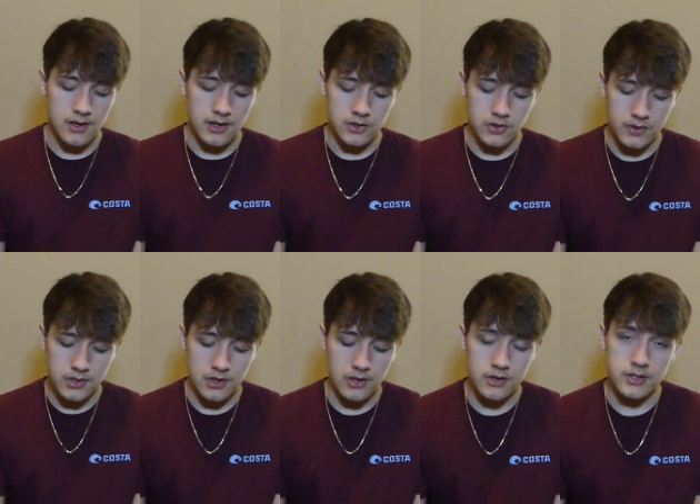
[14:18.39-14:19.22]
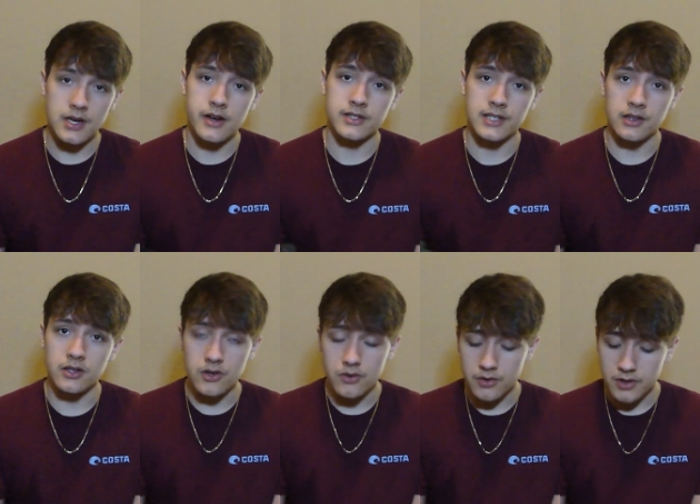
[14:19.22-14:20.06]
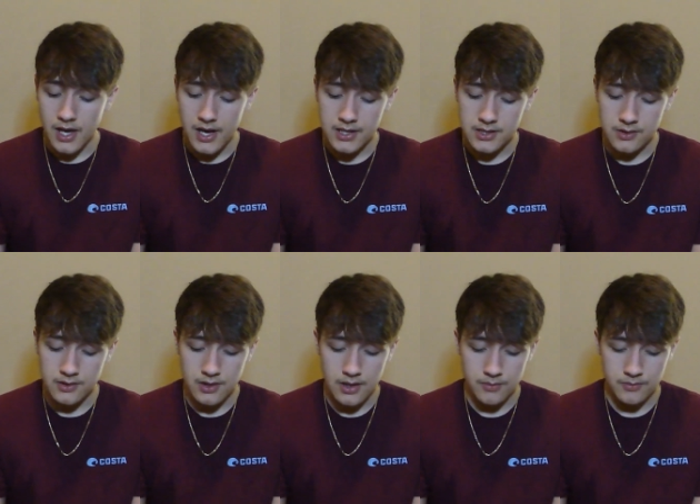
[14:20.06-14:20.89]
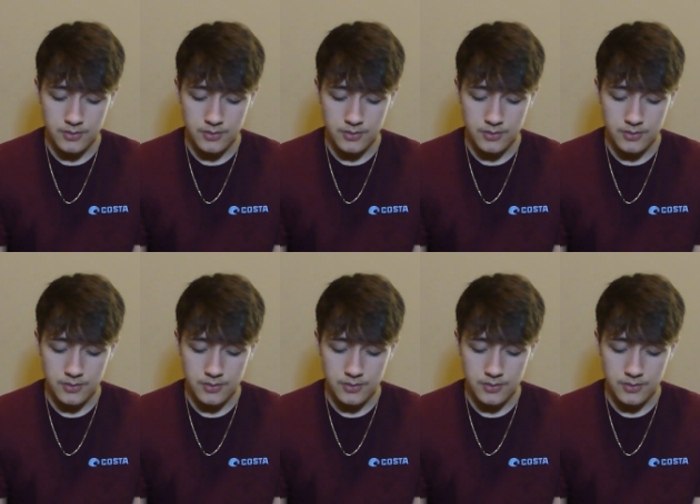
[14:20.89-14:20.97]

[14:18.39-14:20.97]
switching those out because they look real nice and I'm